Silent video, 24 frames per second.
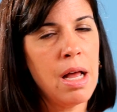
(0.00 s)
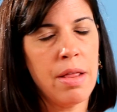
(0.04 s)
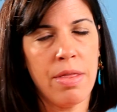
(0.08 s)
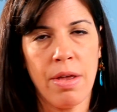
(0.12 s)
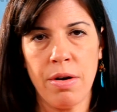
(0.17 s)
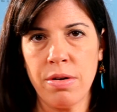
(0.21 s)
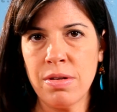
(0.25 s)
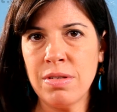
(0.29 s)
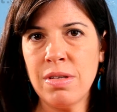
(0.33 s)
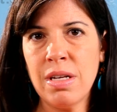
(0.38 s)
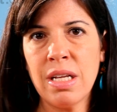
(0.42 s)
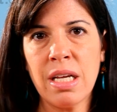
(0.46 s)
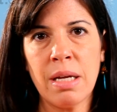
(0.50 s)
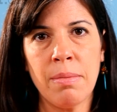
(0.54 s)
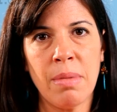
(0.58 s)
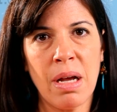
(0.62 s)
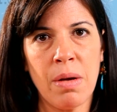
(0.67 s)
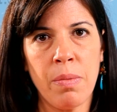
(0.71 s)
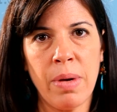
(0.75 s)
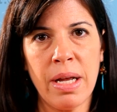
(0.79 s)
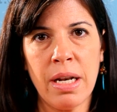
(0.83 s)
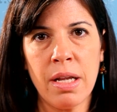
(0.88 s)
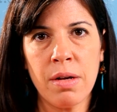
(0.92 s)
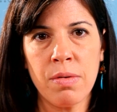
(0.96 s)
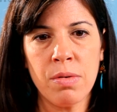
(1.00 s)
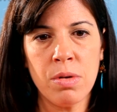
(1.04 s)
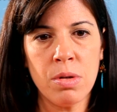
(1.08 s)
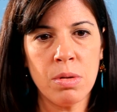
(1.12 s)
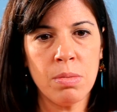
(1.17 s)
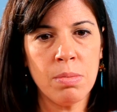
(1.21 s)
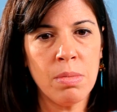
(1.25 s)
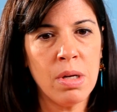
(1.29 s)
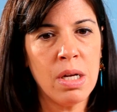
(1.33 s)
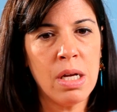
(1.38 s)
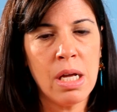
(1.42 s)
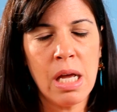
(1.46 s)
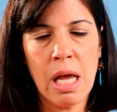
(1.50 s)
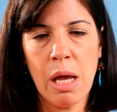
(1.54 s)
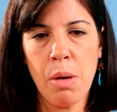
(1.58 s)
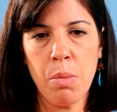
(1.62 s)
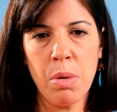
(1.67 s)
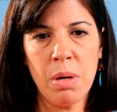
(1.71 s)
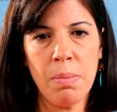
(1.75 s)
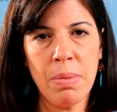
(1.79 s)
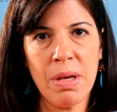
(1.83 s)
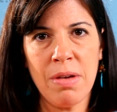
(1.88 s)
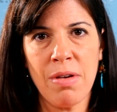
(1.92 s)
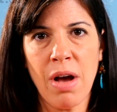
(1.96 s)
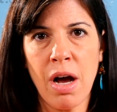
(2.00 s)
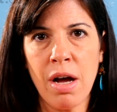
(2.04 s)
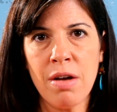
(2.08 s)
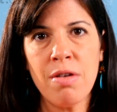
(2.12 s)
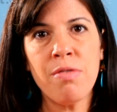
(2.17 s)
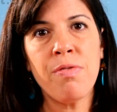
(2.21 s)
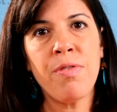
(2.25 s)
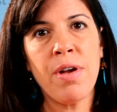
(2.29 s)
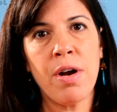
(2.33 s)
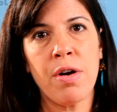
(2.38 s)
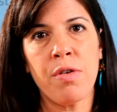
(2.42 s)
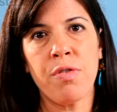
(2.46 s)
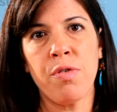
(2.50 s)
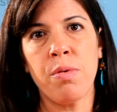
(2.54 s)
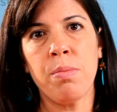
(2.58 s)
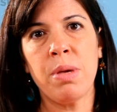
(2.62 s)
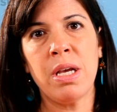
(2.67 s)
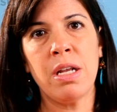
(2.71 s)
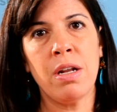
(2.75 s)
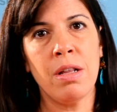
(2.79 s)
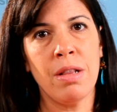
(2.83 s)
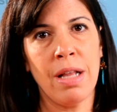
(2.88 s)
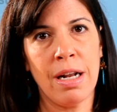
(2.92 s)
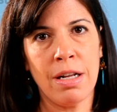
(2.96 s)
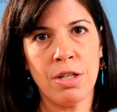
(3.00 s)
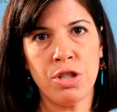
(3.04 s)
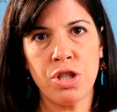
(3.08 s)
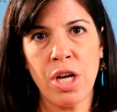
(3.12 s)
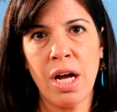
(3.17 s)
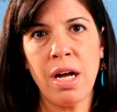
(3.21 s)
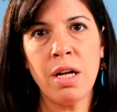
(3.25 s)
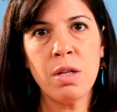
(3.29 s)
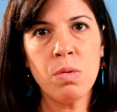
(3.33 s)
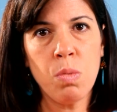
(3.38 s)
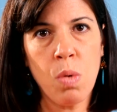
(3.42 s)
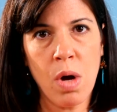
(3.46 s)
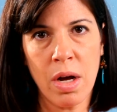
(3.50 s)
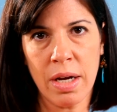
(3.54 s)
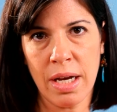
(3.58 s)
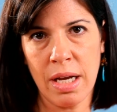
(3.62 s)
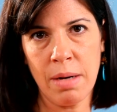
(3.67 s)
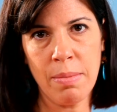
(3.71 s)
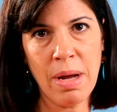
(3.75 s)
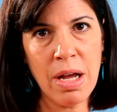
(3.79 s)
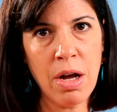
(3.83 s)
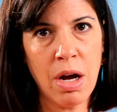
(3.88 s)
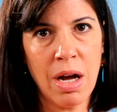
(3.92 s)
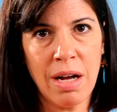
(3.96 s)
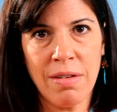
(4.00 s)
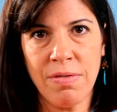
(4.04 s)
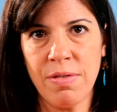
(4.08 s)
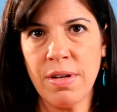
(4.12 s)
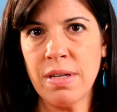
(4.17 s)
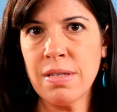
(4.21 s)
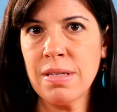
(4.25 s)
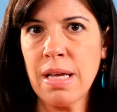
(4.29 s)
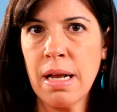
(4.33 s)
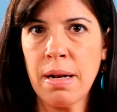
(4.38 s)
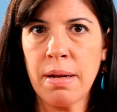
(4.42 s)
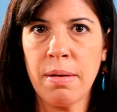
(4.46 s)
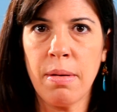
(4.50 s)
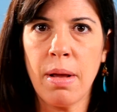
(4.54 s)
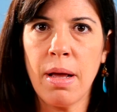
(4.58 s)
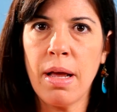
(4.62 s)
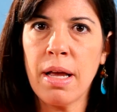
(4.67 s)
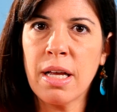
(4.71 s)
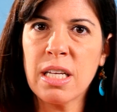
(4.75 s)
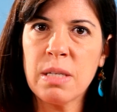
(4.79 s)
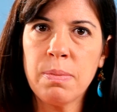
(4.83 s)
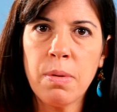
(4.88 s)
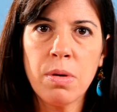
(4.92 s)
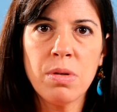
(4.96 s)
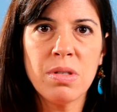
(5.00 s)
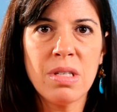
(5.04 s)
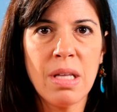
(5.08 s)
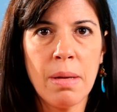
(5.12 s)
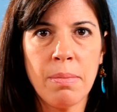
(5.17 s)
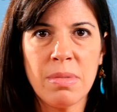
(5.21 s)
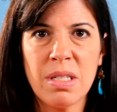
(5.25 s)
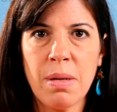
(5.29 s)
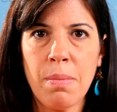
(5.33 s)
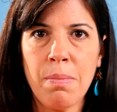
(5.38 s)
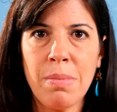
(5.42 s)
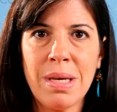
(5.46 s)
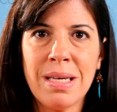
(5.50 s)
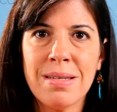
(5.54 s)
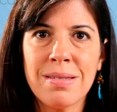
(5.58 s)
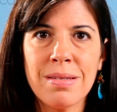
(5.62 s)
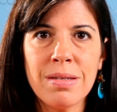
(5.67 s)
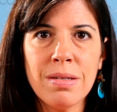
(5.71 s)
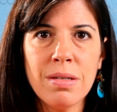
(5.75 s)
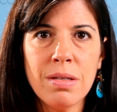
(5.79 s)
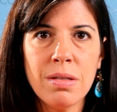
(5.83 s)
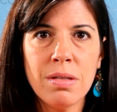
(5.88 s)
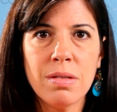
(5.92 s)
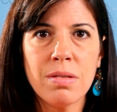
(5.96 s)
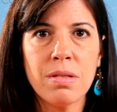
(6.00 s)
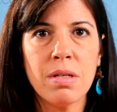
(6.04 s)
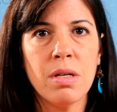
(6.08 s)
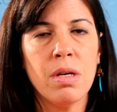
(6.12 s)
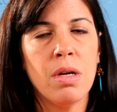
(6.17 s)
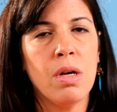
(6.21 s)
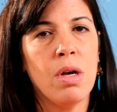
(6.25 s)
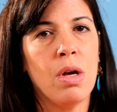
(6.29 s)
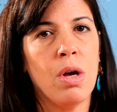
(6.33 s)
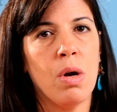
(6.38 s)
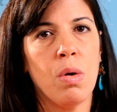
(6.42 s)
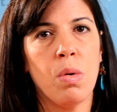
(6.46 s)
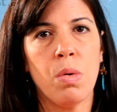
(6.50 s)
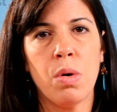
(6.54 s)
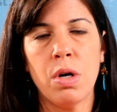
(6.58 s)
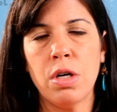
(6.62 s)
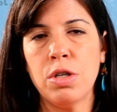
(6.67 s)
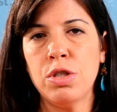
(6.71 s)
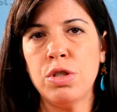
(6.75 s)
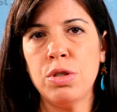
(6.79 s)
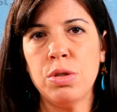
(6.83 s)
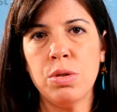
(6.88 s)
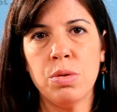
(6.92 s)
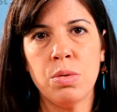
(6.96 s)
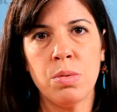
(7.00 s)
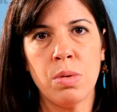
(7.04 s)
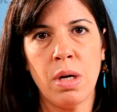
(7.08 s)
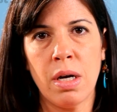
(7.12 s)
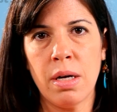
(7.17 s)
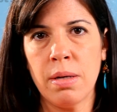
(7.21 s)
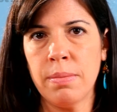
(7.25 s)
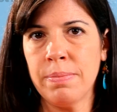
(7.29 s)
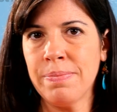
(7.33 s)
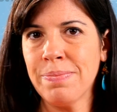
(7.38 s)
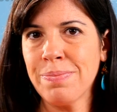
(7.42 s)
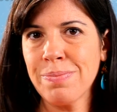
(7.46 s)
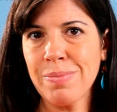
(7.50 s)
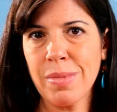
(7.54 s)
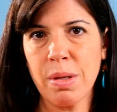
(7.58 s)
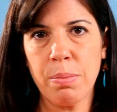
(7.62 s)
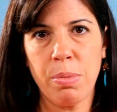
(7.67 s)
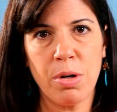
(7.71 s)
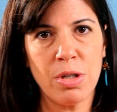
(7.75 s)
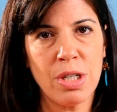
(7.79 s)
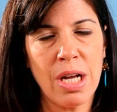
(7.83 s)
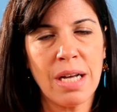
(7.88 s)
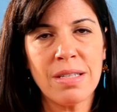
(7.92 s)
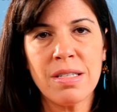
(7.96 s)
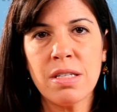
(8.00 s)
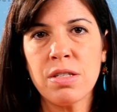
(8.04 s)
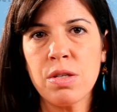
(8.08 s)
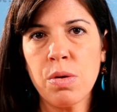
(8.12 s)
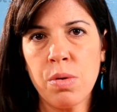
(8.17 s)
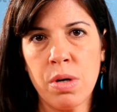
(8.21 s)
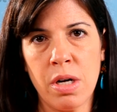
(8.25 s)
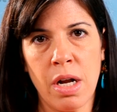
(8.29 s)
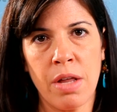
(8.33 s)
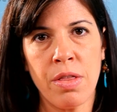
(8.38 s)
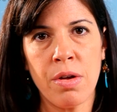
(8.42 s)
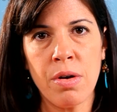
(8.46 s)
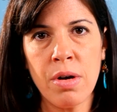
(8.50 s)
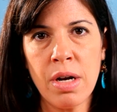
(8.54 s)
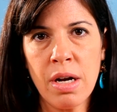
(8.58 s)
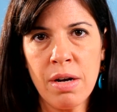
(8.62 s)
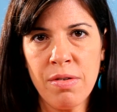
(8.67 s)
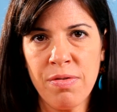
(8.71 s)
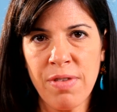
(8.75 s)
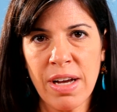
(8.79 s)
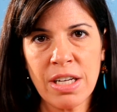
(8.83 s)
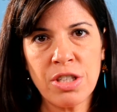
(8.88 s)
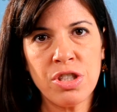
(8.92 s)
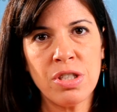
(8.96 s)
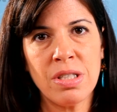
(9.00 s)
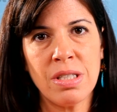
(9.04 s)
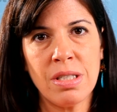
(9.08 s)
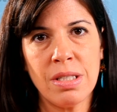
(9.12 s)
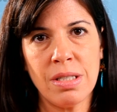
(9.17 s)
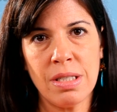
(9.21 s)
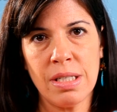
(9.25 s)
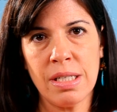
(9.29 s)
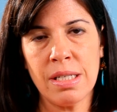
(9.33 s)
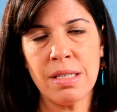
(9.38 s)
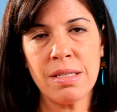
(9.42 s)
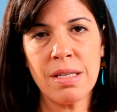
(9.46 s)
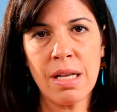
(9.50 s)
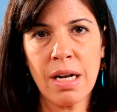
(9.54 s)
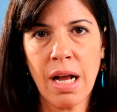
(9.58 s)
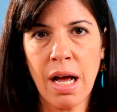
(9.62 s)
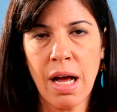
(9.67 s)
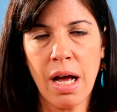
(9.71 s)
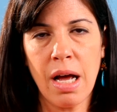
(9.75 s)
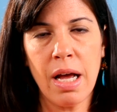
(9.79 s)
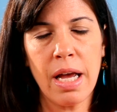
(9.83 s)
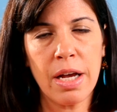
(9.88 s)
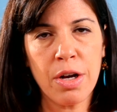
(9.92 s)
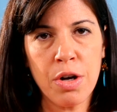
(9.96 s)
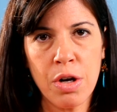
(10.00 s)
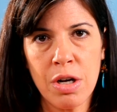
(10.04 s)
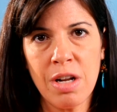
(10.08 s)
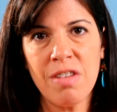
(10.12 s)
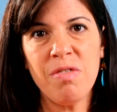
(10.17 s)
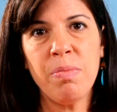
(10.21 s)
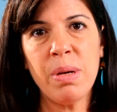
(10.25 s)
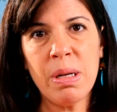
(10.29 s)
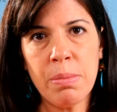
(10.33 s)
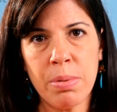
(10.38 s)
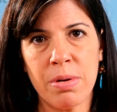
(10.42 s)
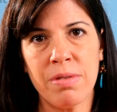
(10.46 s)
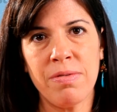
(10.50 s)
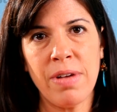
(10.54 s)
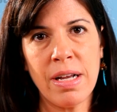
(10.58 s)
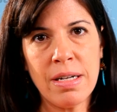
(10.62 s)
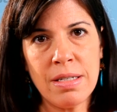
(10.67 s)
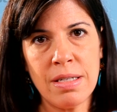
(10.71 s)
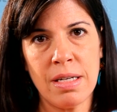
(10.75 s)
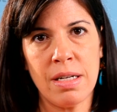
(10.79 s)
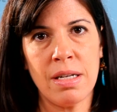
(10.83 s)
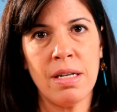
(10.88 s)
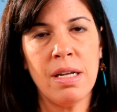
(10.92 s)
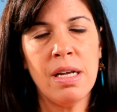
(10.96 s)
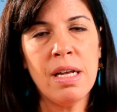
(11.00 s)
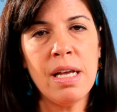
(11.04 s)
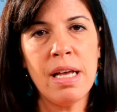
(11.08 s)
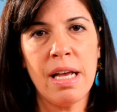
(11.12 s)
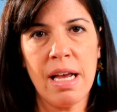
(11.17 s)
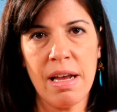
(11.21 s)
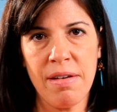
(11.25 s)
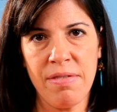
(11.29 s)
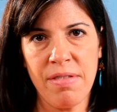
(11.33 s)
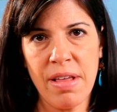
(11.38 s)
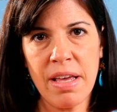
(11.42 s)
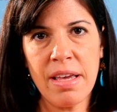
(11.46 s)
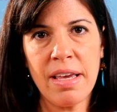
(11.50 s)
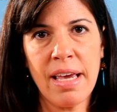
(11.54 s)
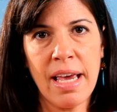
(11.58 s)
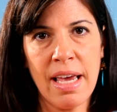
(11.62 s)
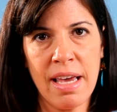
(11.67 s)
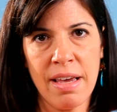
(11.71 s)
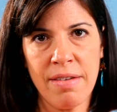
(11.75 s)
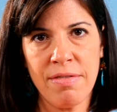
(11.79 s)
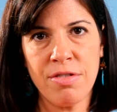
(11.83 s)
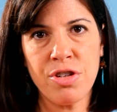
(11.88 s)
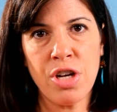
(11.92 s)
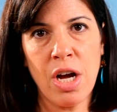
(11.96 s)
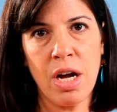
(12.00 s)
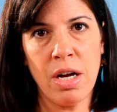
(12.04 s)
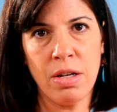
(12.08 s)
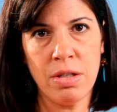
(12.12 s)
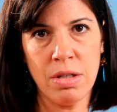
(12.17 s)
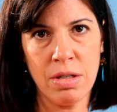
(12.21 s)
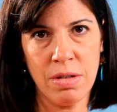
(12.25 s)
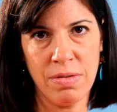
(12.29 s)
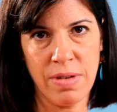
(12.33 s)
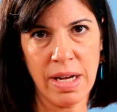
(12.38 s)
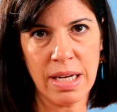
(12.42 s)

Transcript: They're sitting in my waiting room. It would be unfair for me to let a child walk in my office and expose them to measles or to um, pertussis or another infectious disease that could have been prevented if they gave childhood